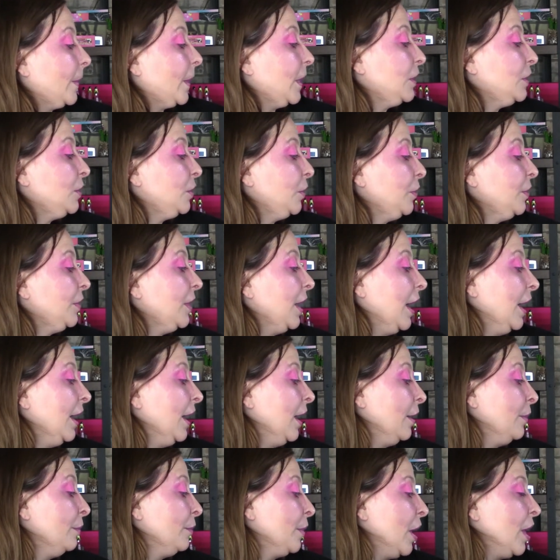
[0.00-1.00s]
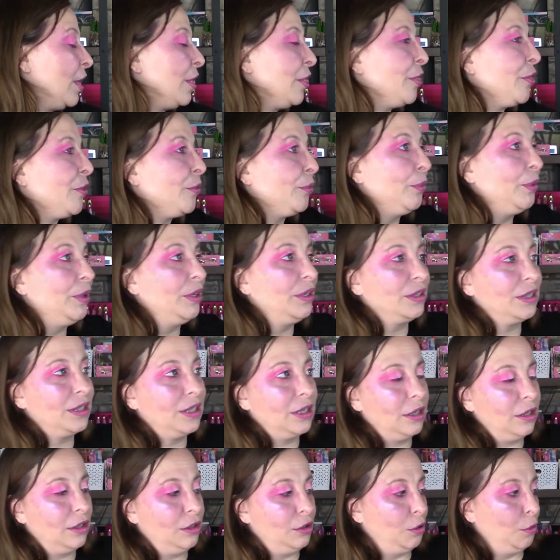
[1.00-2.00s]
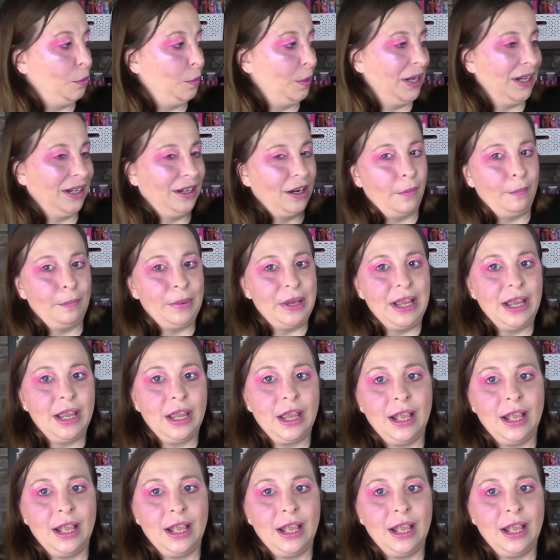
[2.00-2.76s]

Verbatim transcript: So that I'm thrilled to pick up.